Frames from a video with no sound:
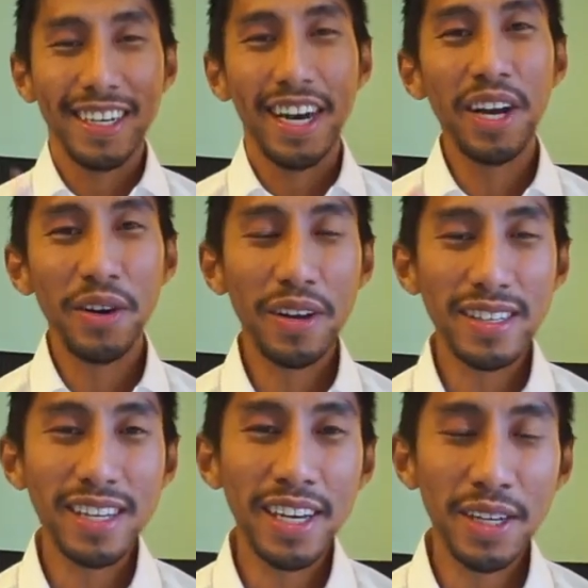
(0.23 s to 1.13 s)
Hi Earth
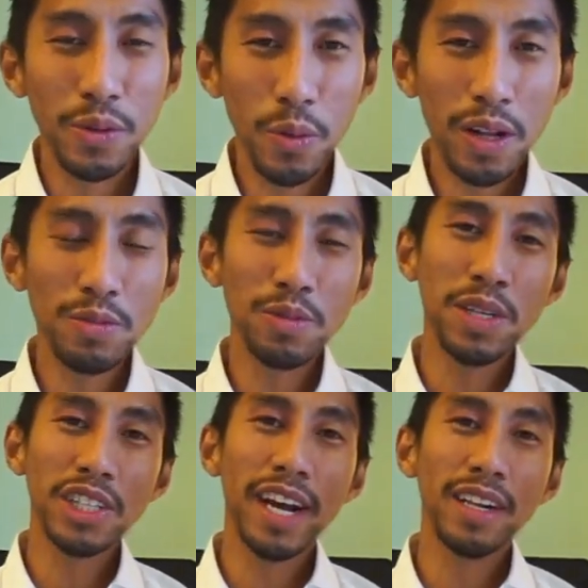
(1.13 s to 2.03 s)
Sign, welcome to
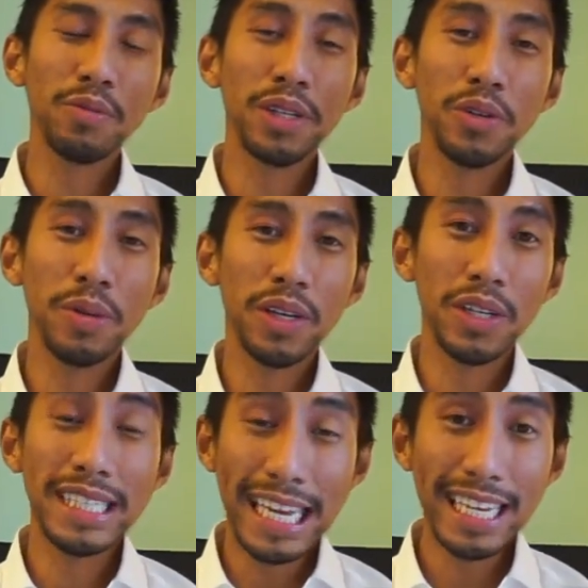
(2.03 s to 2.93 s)
my channel. We're doing your
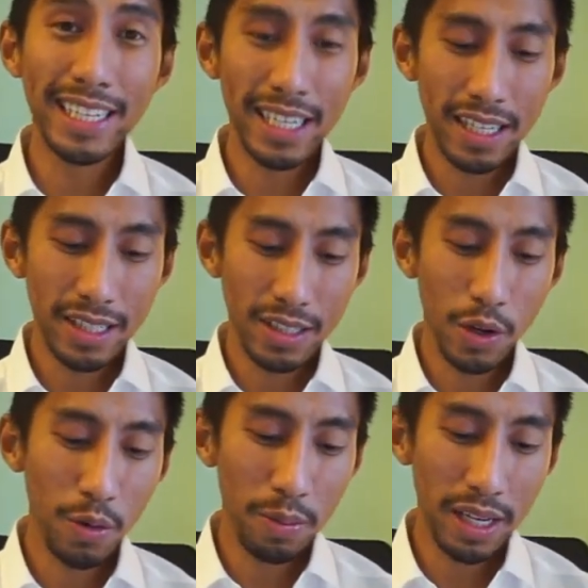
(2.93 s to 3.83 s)
daily
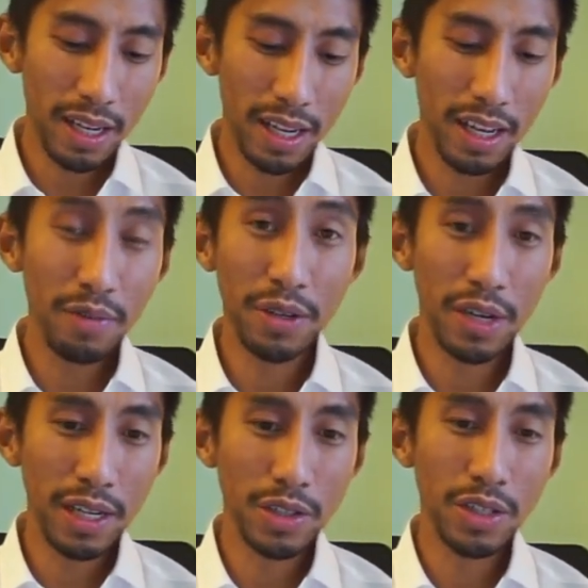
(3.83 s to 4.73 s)
soulmate love and
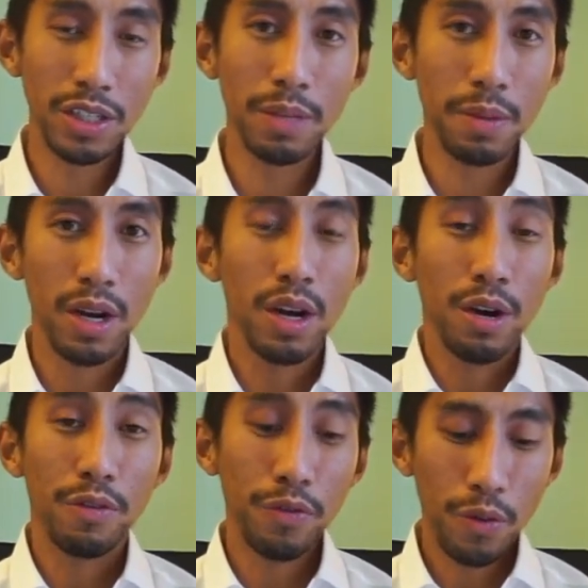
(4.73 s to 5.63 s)
relationship
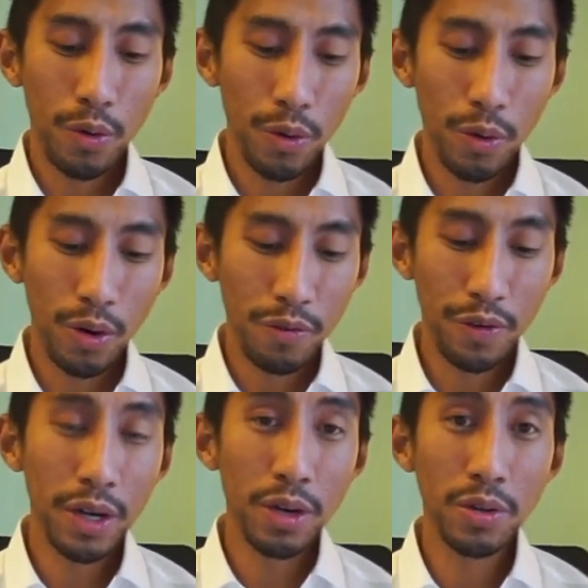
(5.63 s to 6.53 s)
for
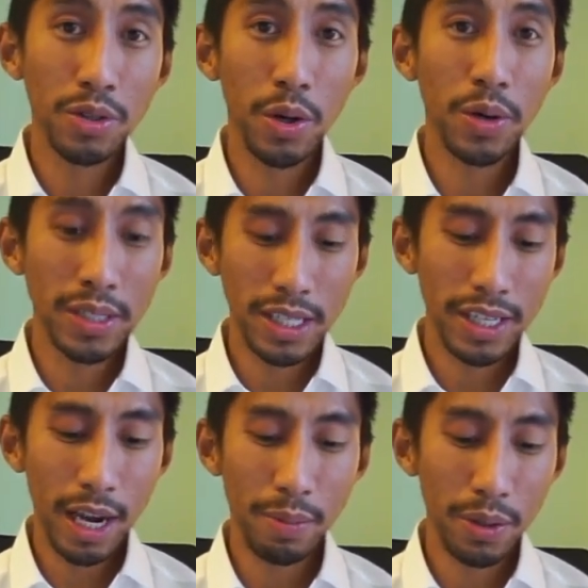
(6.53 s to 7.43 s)
Virgo, Taurus, and
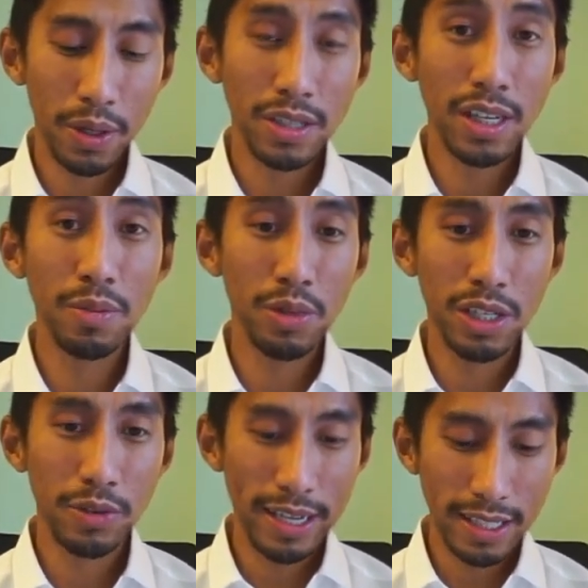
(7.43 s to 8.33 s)
Capricorn, Sun, Moon,
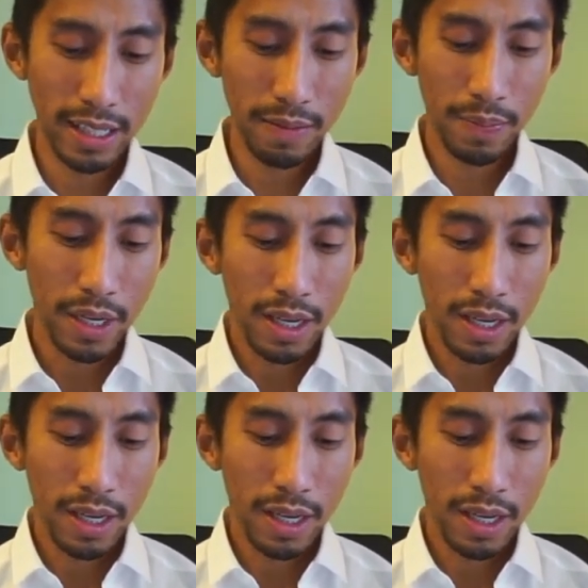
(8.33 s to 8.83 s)
and Rising.